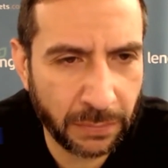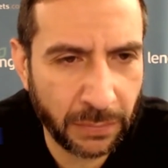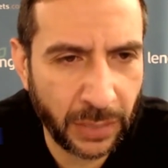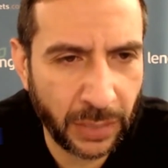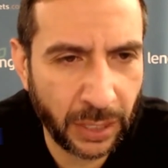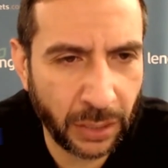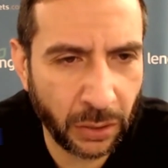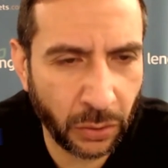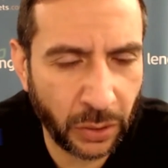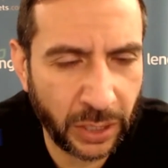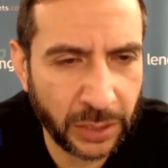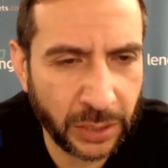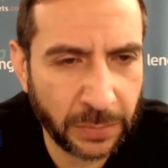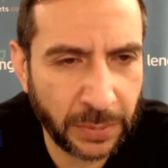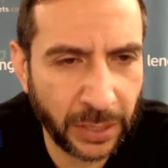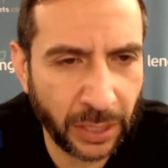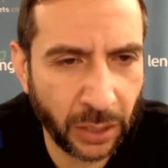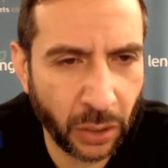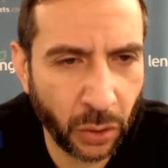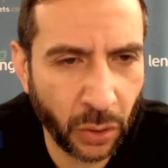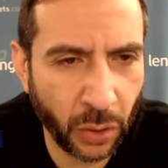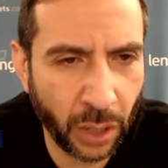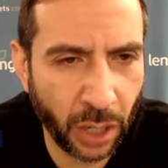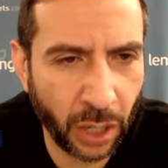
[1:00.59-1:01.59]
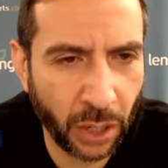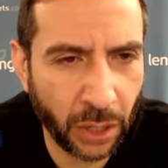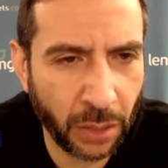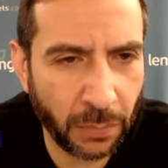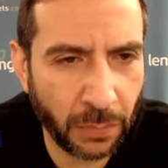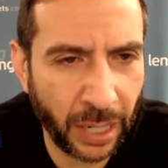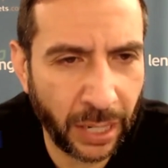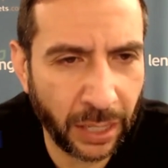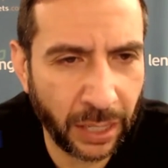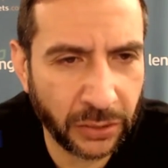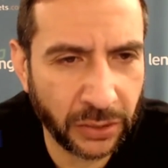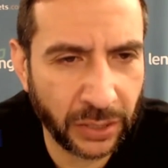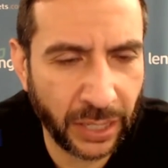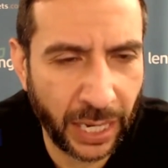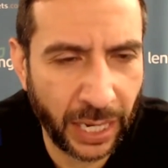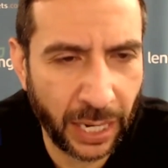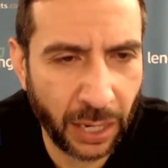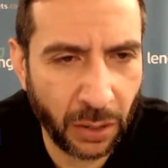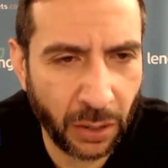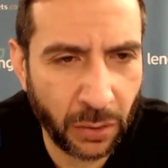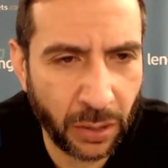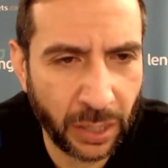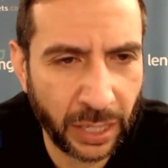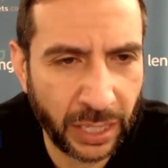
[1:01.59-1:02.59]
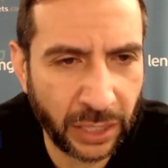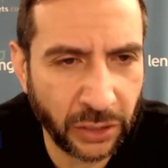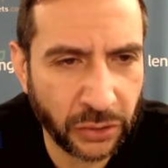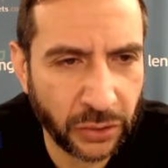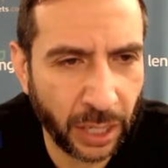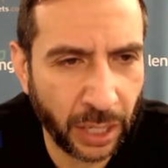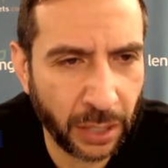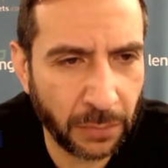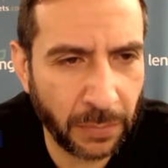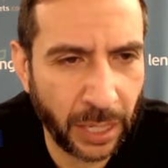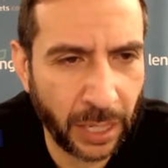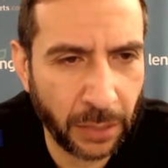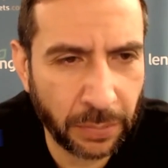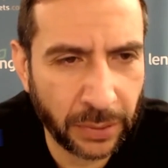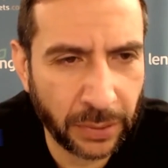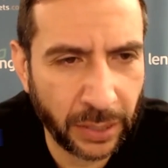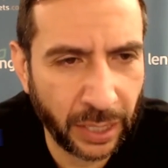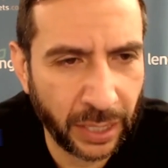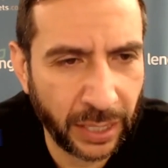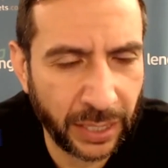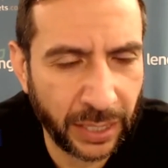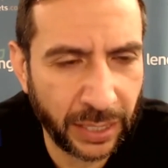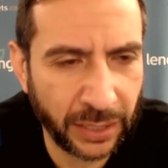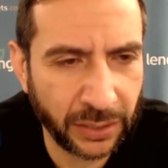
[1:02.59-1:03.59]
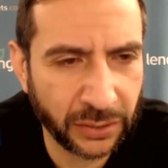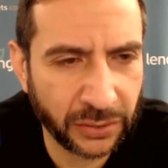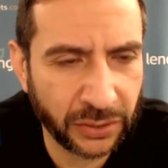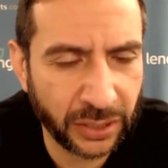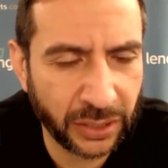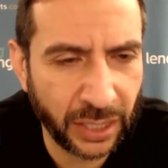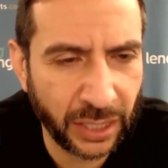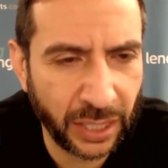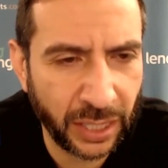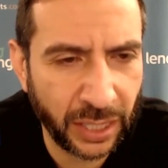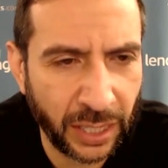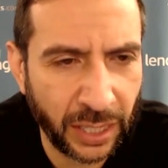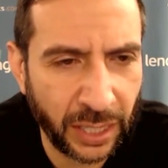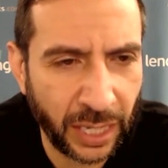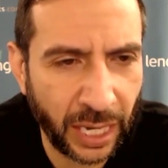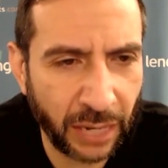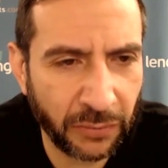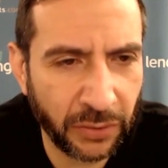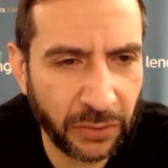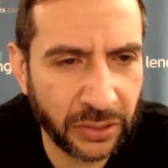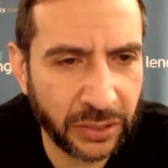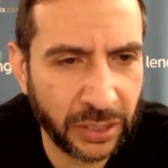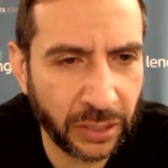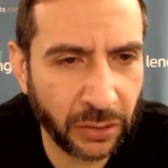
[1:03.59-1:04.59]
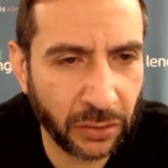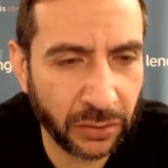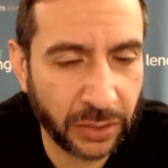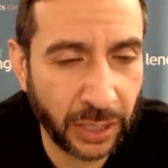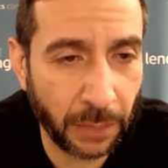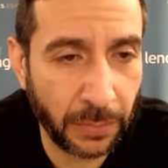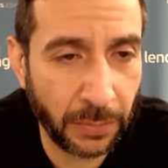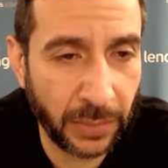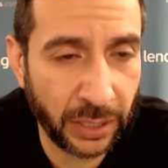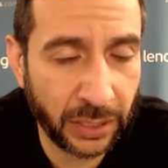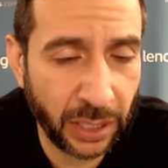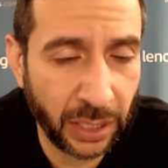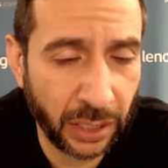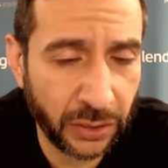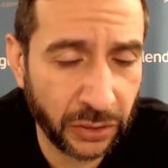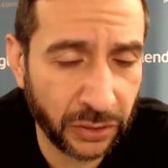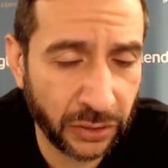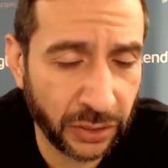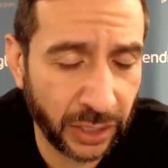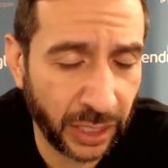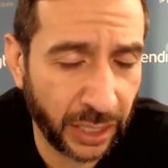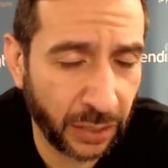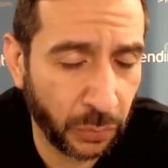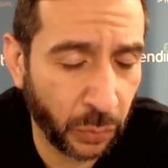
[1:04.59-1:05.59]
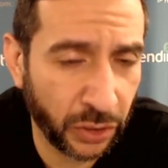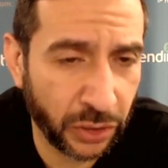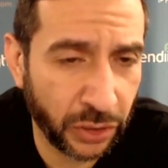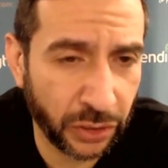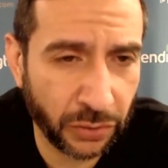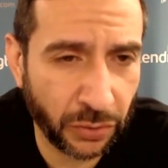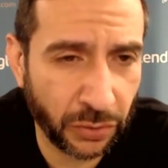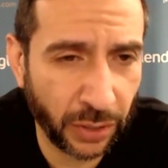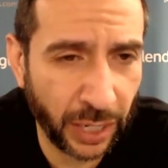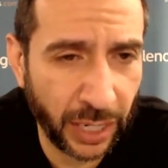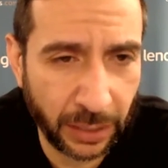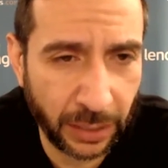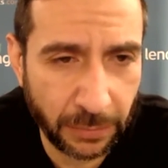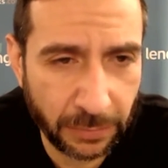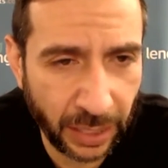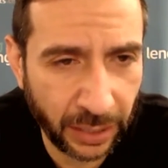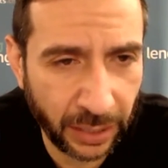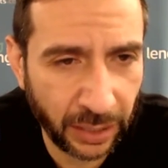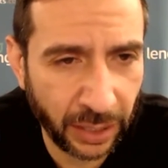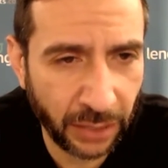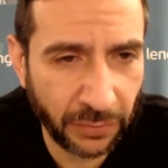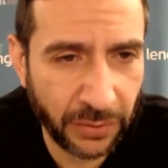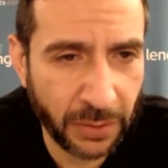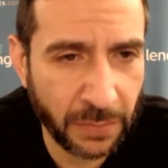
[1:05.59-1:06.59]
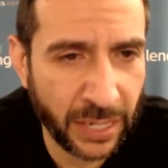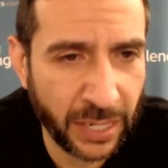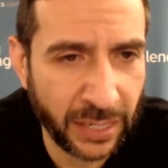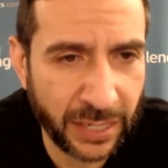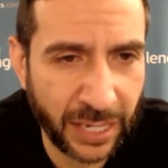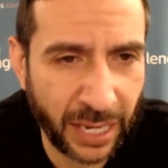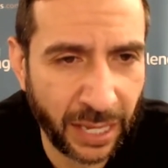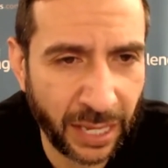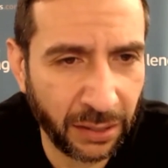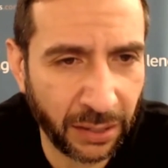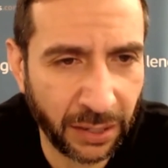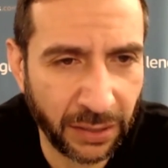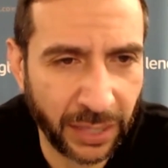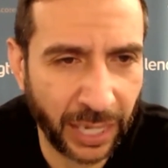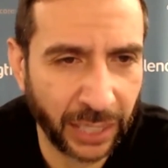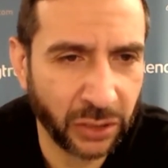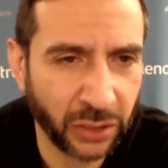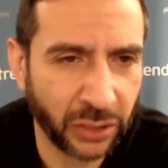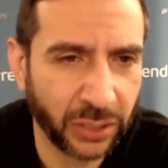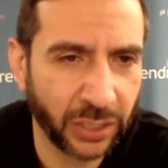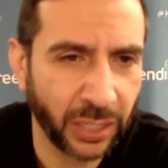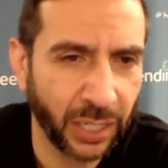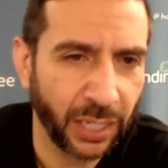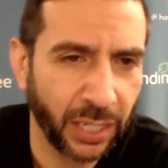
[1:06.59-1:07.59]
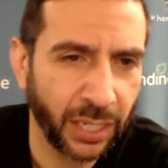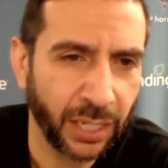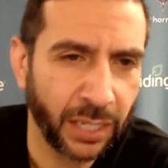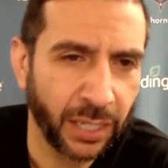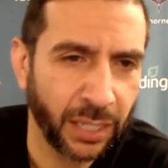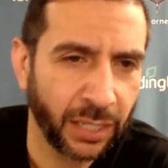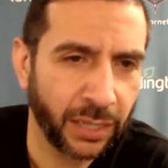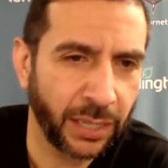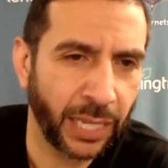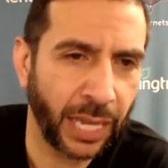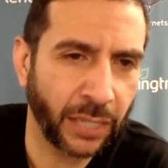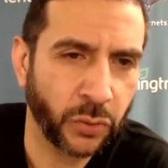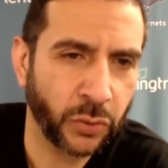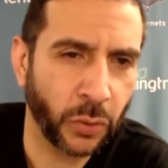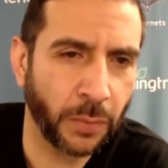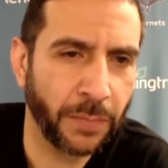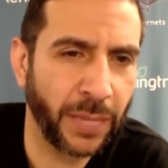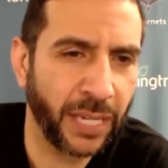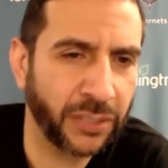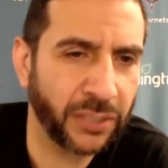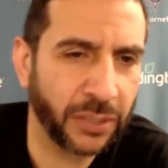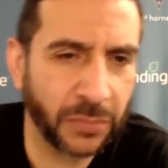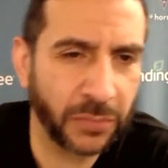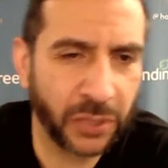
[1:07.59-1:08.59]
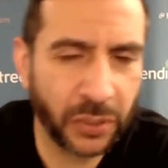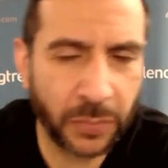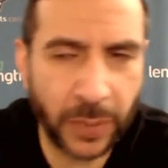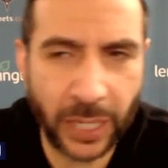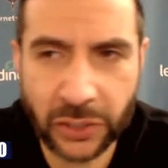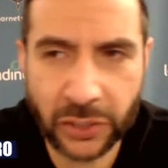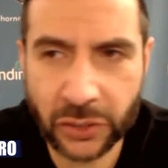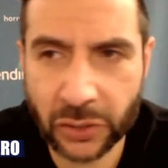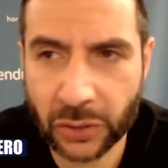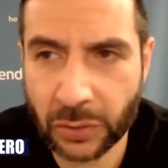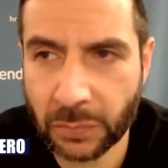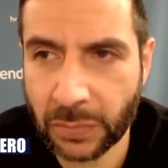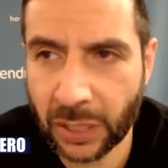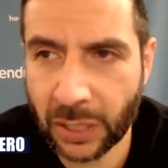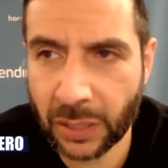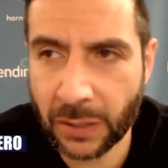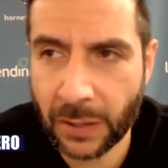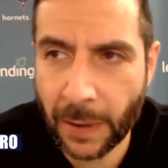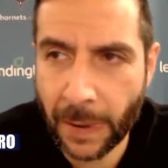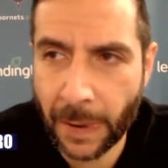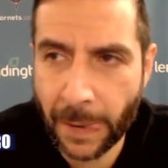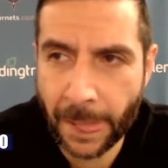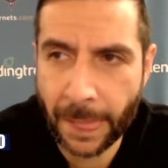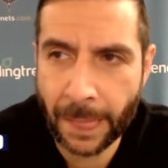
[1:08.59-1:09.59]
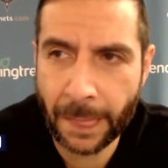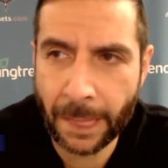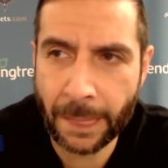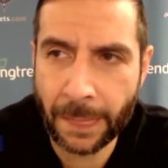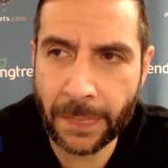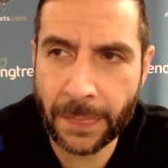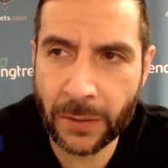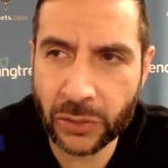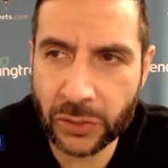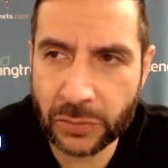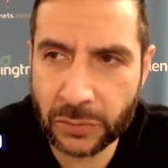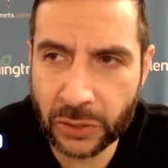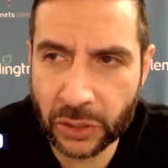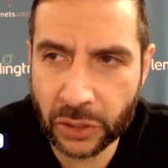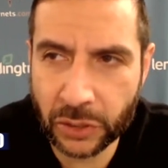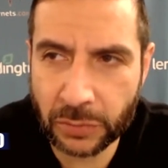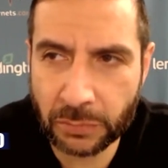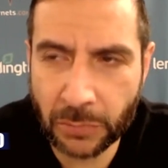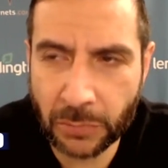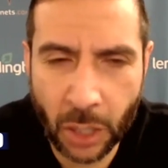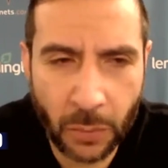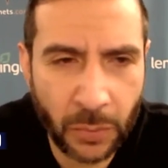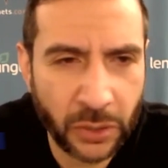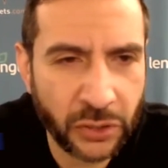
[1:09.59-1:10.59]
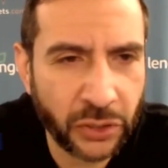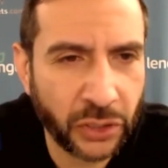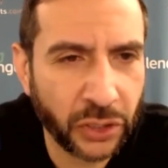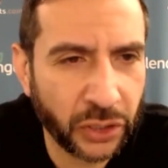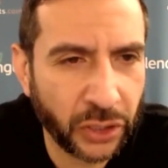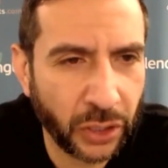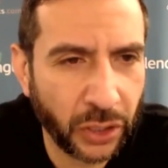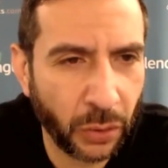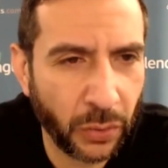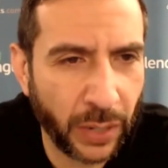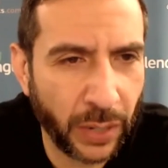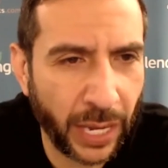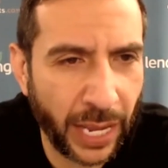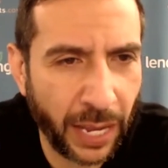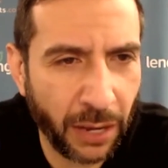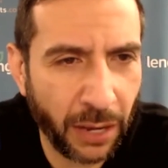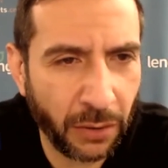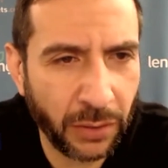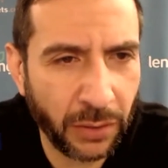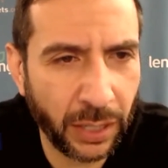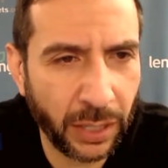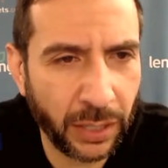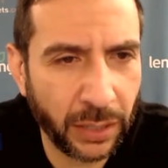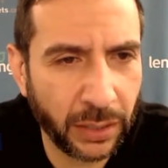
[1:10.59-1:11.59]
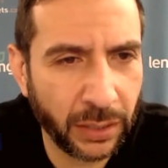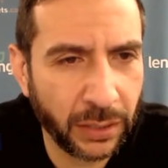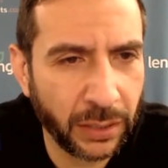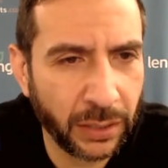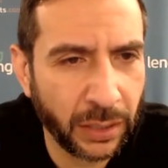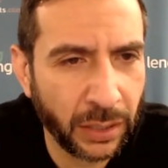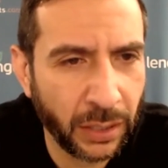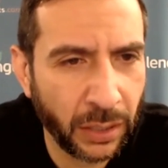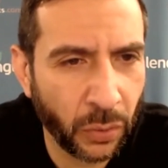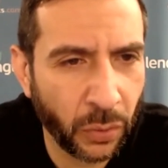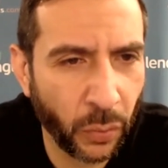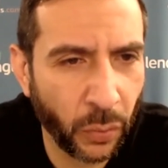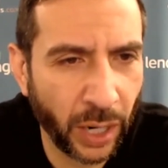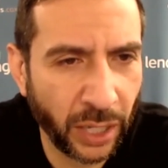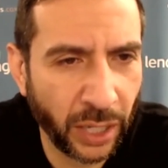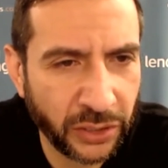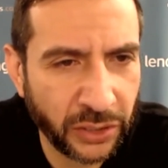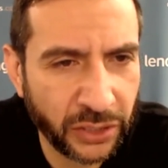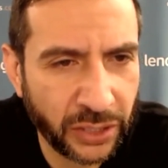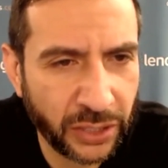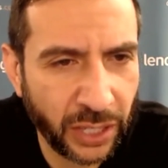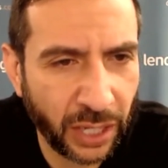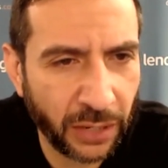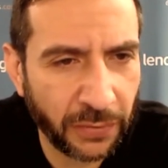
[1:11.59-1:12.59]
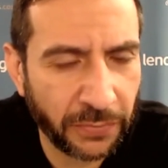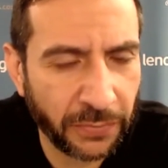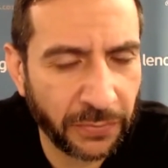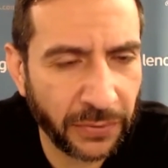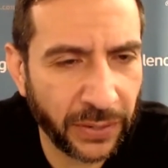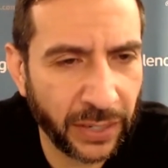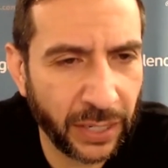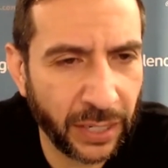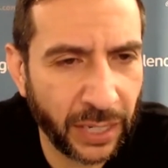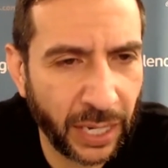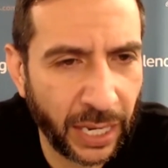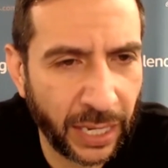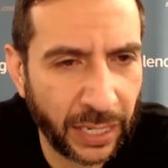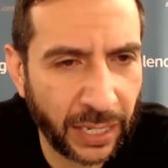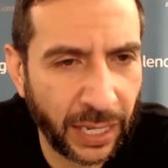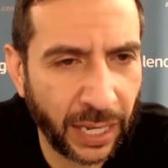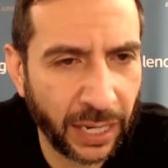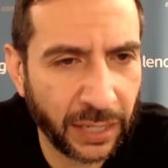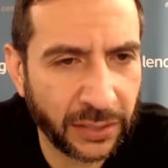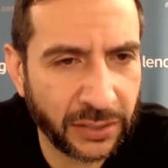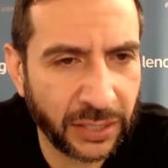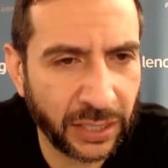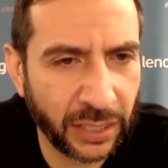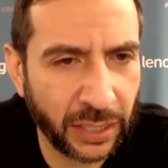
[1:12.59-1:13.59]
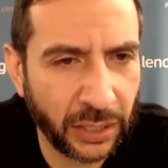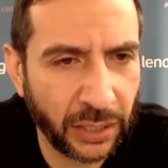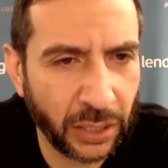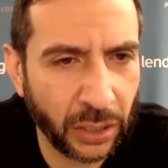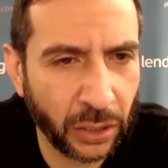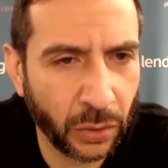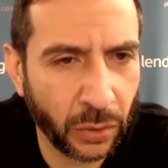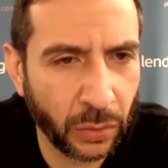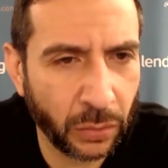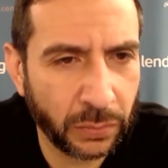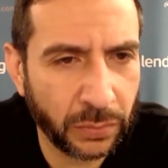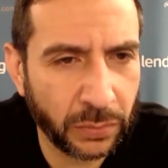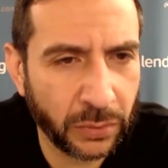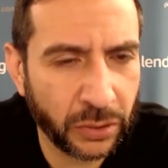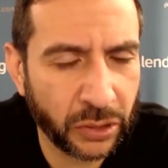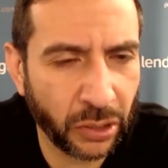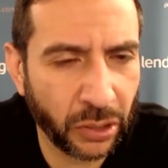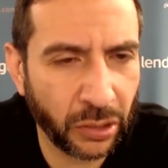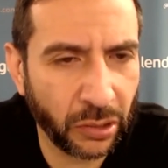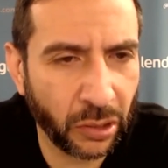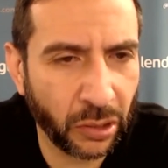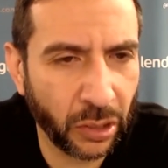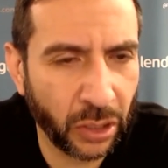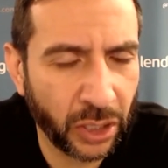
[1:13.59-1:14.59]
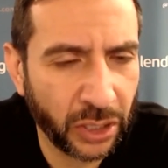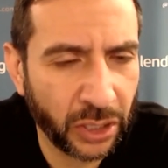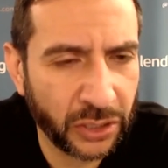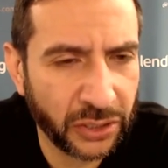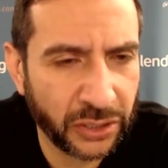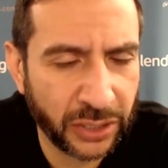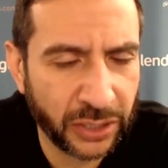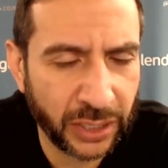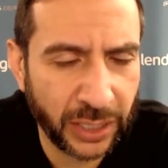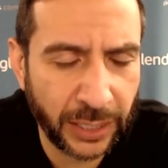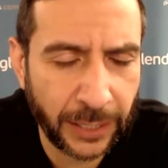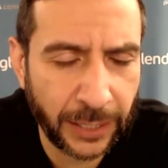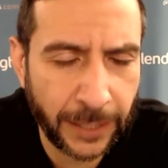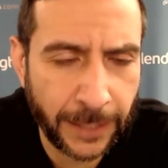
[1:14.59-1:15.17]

You know, he's been going a hundred miles an hour and he's trying to make plays every single time he touches it, which is great. I love the mentality. That's that's what makes him special. But there's there's moments to slow down and run stuff and, and get us, you know, certain looks.